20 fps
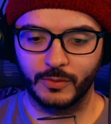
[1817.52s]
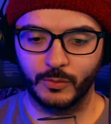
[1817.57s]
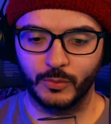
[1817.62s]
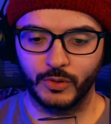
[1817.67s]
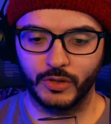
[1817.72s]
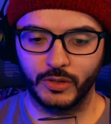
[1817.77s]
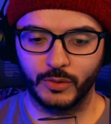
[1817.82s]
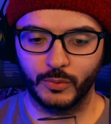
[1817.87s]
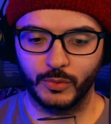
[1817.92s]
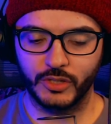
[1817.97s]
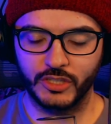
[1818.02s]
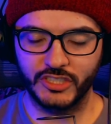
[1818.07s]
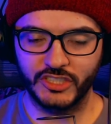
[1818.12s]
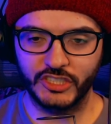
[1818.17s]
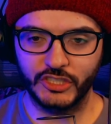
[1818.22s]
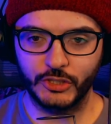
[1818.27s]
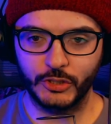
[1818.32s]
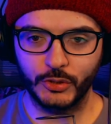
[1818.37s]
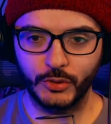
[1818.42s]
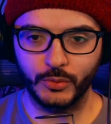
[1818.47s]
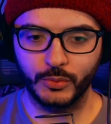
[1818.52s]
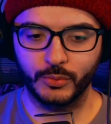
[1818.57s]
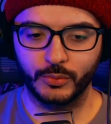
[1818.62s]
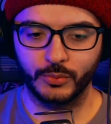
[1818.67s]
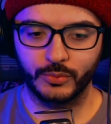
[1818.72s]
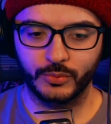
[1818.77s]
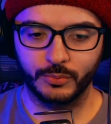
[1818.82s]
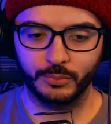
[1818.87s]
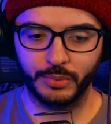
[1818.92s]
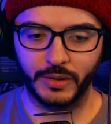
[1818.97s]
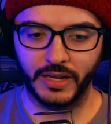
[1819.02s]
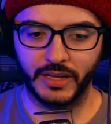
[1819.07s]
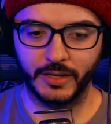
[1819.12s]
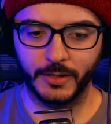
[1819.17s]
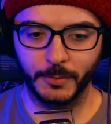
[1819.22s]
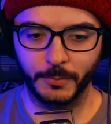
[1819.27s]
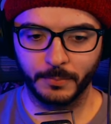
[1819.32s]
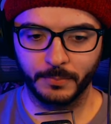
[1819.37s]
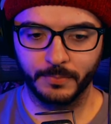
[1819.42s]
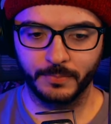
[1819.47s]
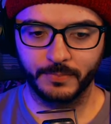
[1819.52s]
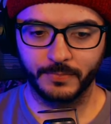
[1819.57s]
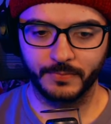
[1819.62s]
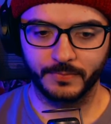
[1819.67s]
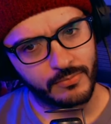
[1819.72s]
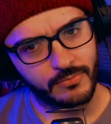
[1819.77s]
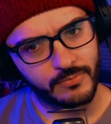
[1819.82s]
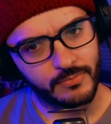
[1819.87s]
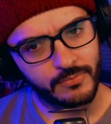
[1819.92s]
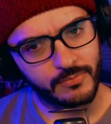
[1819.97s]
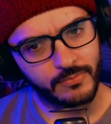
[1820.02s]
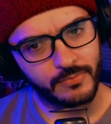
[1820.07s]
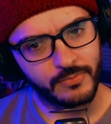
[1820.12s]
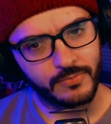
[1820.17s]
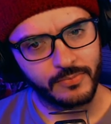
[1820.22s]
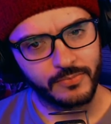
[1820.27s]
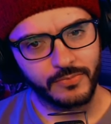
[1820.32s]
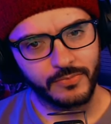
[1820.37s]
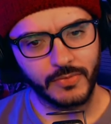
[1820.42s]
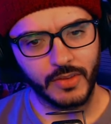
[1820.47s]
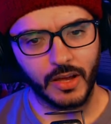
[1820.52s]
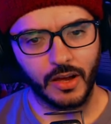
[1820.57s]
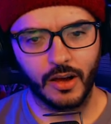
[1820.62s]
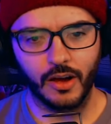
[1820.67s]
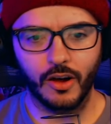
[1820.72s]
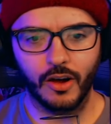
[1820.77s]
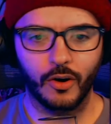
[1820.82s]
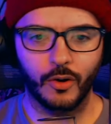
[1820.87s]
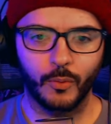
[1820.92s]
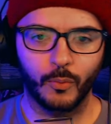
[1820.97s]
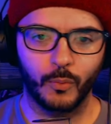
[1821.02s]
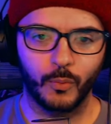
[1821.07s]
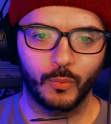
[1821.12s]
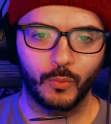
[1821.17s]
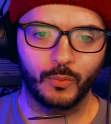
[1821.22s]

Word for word: What, what did she do? Break them? Oh